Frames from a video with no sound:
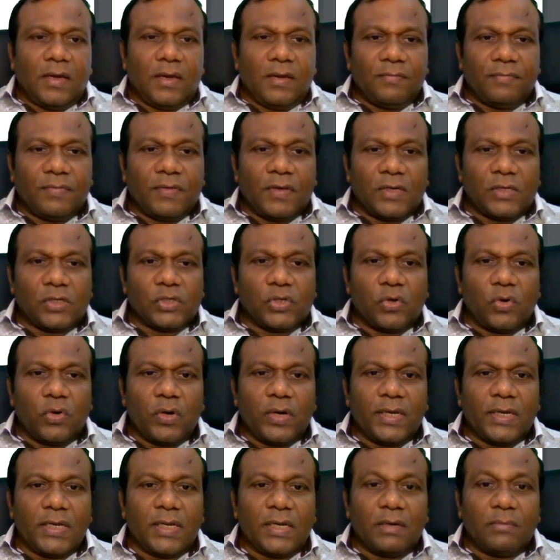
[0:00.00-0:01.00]
If the show
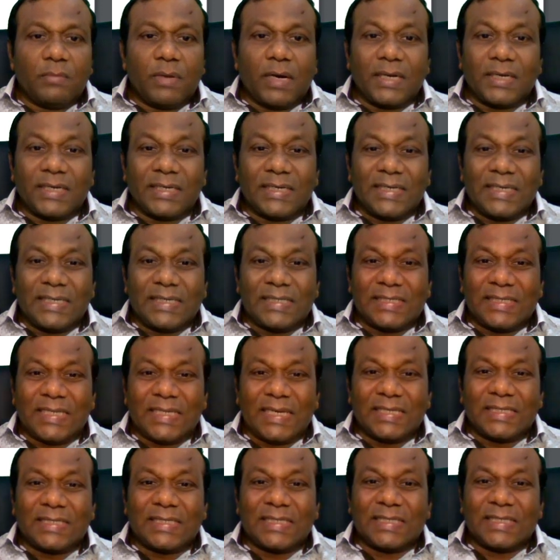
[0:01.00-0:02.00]
hidden button is
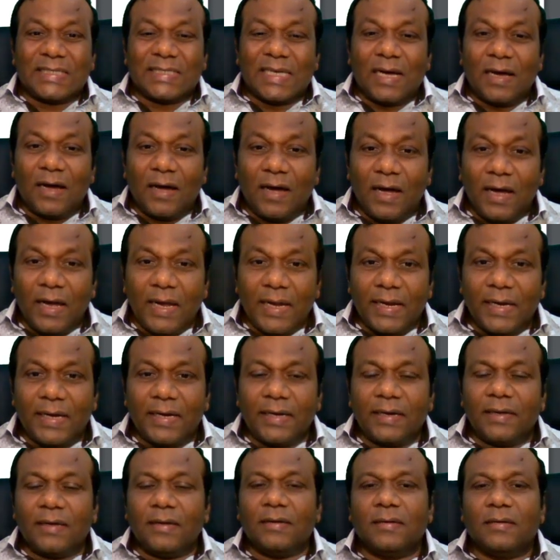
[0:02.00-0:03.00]
text is
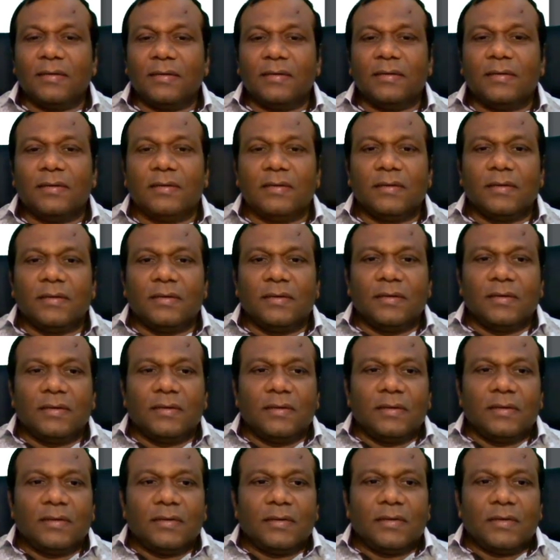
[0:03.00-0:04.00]
hide,
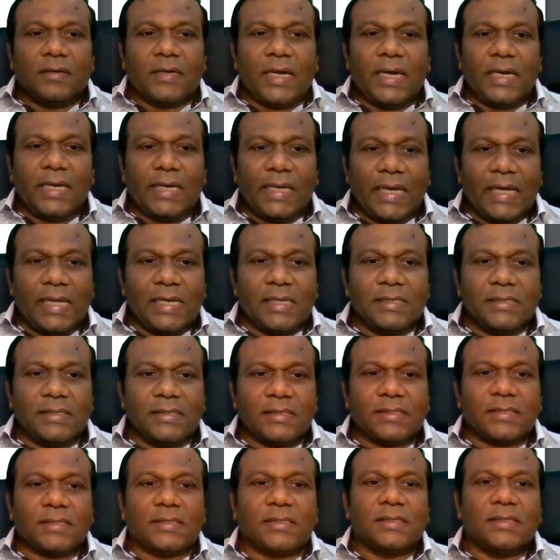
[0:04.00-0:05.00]
right?
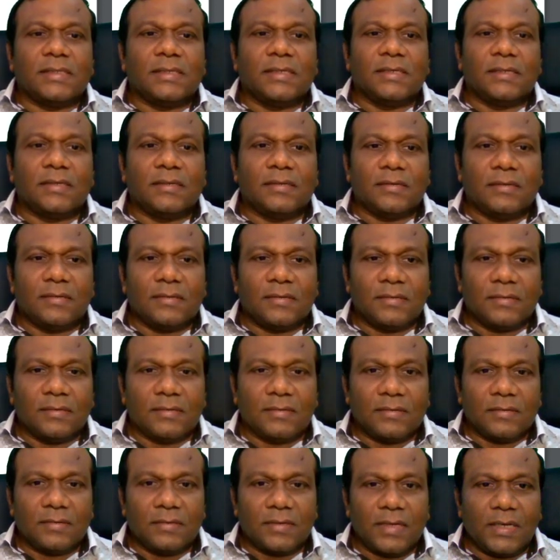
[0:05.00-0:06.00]
Else,
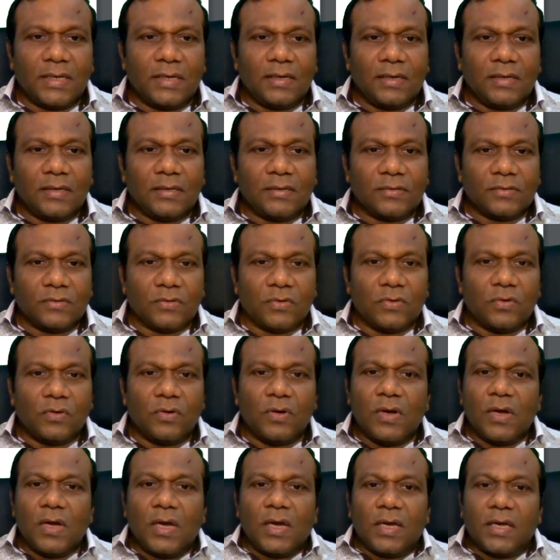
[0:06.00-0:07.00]
right? So
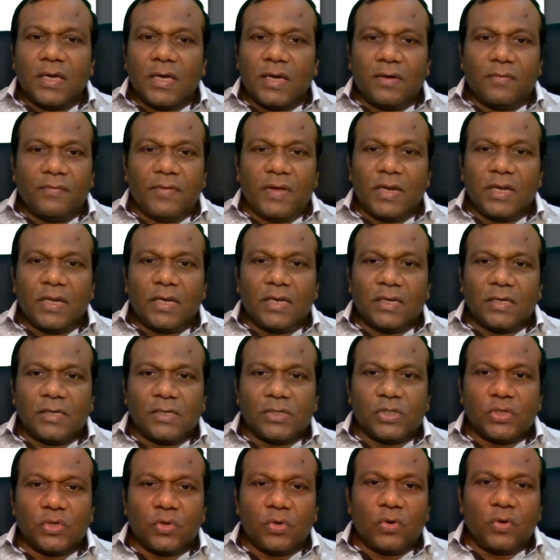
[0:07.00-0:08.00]
here when it
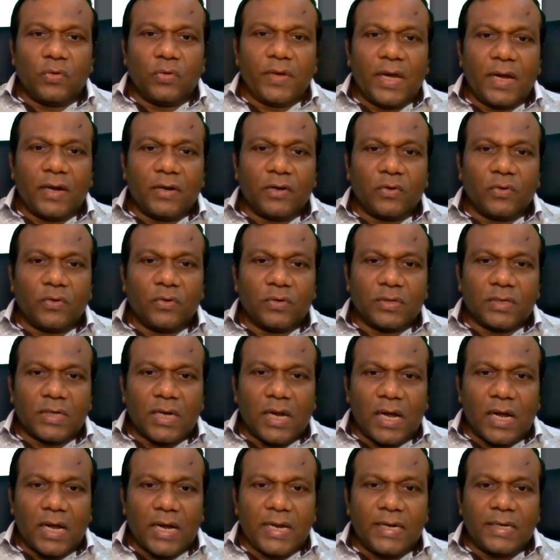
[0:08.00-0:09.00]
is show, we have to
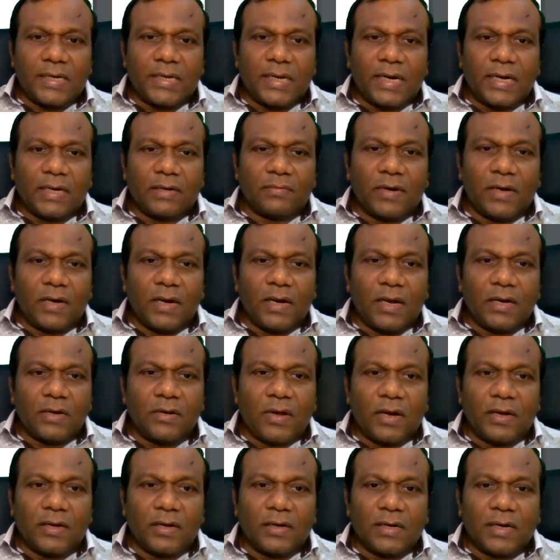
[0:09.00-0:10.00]
hide that one and
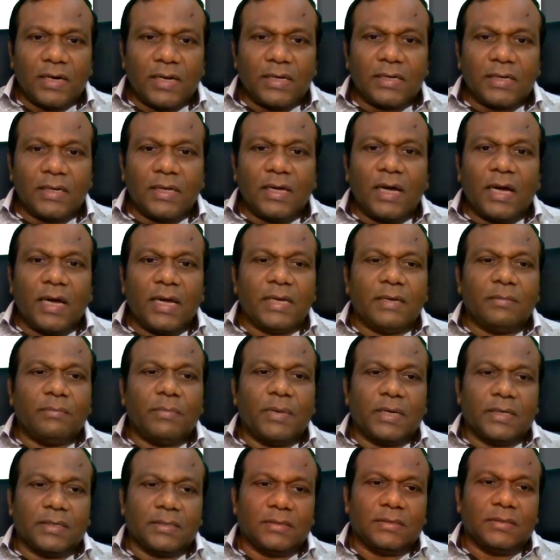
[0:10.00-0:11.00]
you have to click the hide
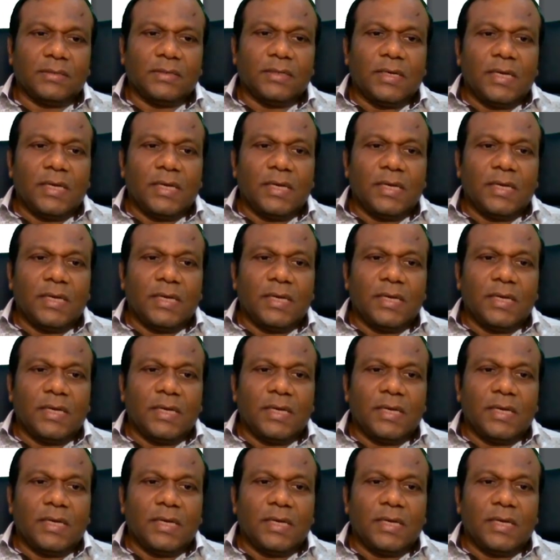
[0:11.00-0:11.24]
button.